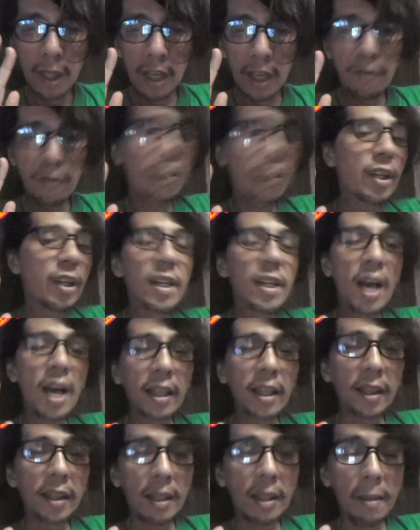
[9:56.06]
If you
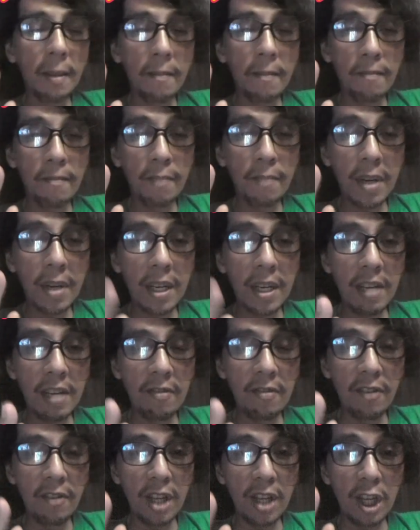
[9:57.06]
cannot
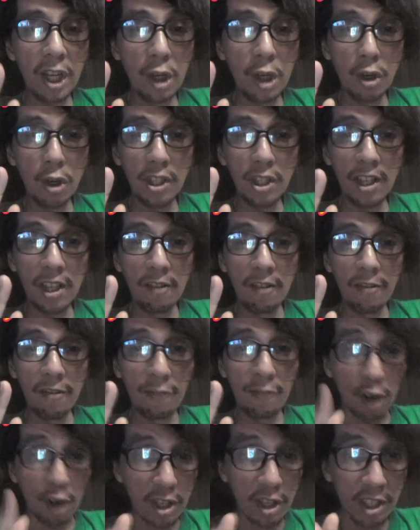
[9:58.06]
believe in yourself
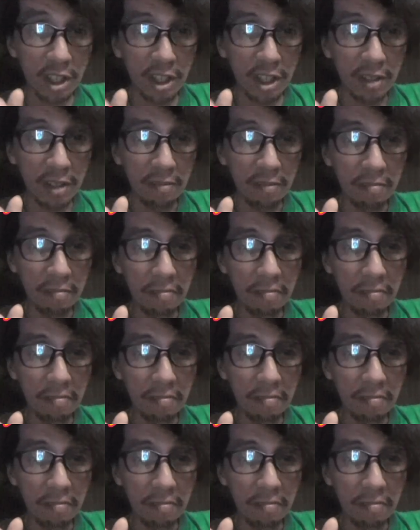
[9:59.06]
first,